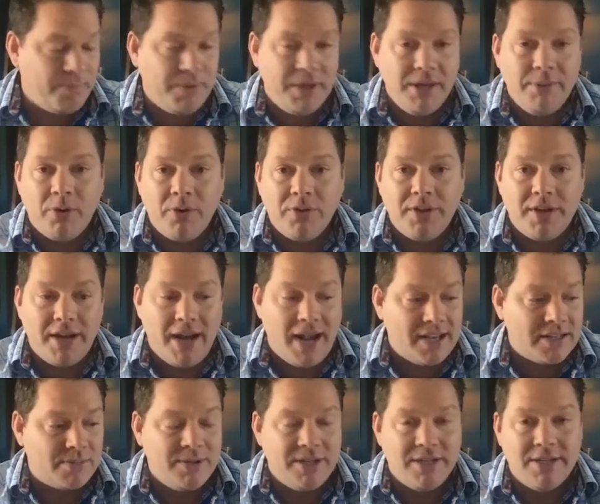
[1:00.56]
people that
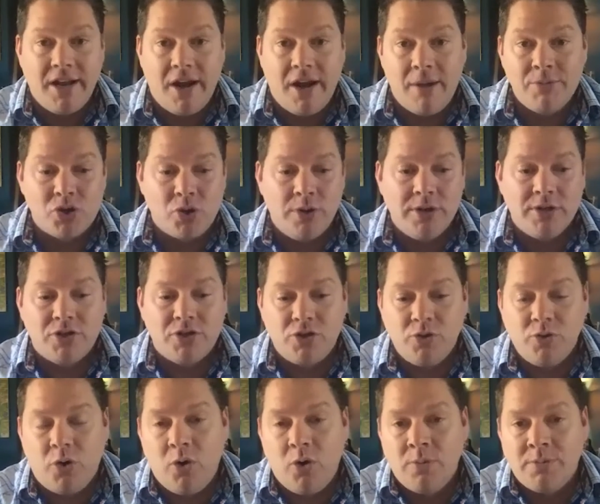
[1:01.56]
asked me today, I'm showing 2
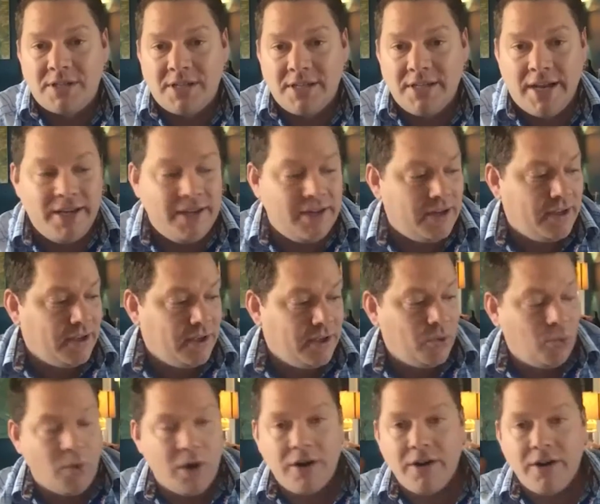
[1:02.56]
homes tonight.
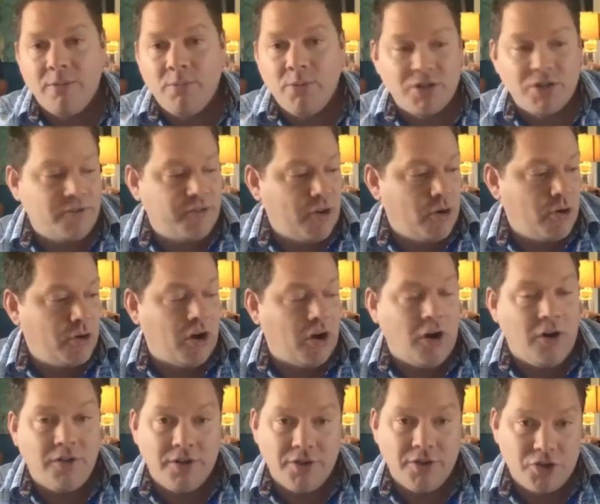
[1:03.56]
One of them was a phone
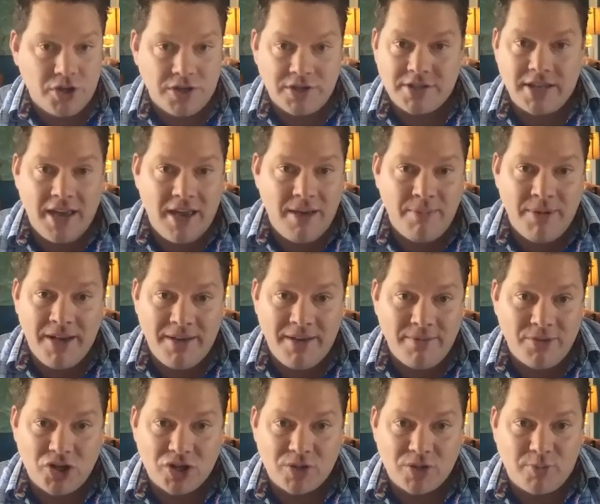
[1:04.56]
call that just came in
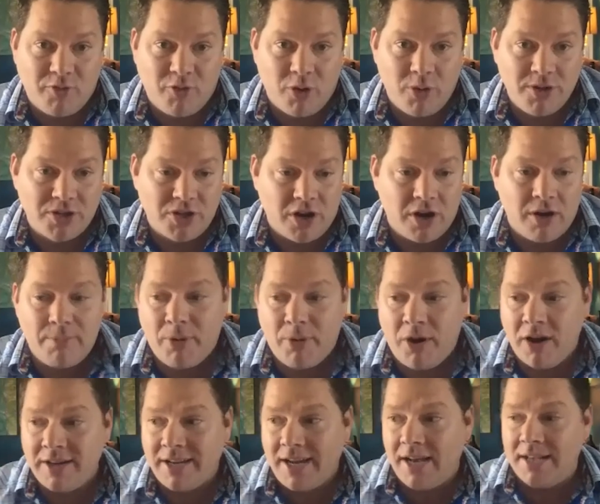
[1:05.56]
just before we started
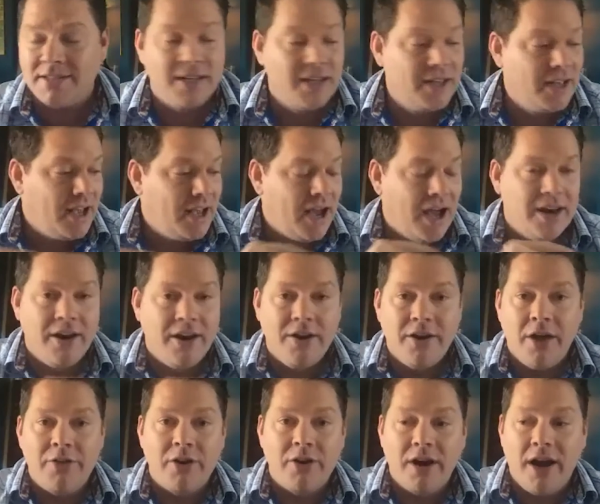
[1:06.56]
our podcast. And
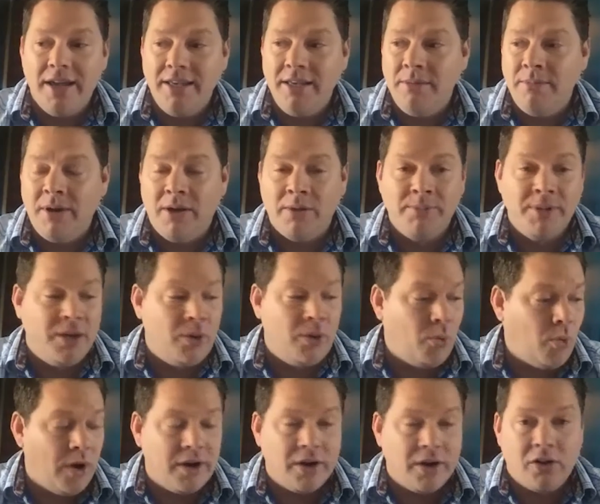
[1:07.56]
another guy emailed me at
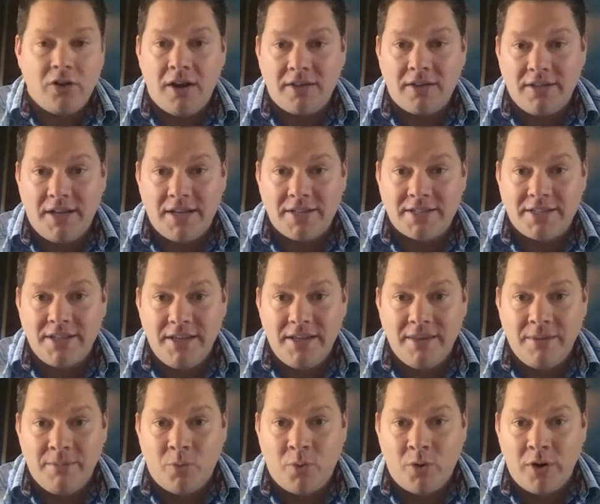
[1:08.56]
1 o'clock last night in the
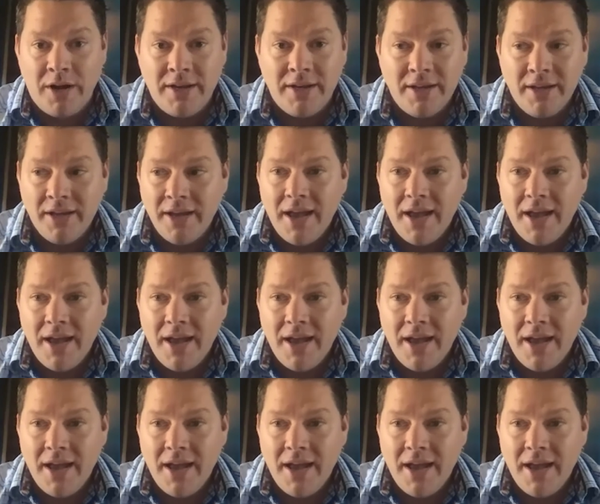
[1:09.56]
morning.